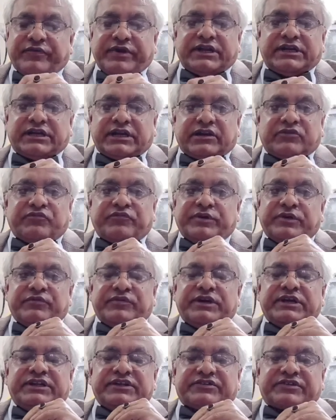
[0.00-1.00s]
when
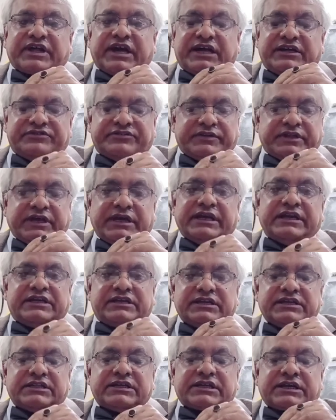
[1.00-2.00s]
we will discuss
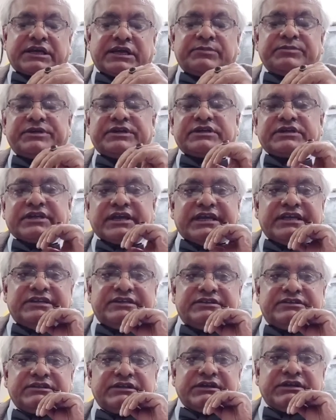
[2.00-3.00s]
it in the coming
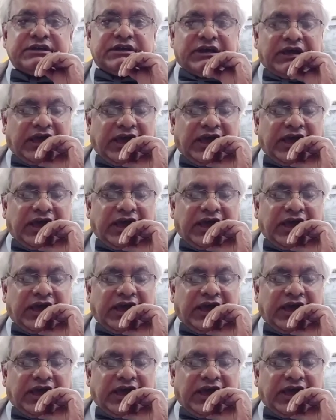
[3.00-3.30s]
days,